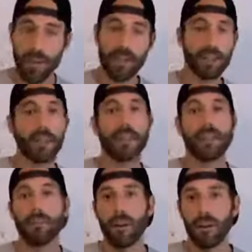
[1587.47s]
You can't see it
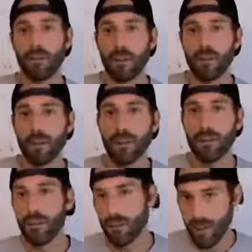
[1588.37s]
on a rough
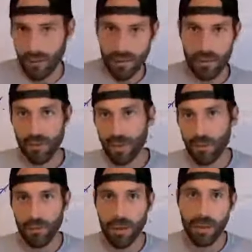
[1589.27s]
day when the waves are
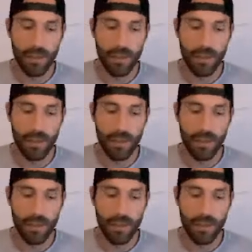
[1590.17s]
in the way,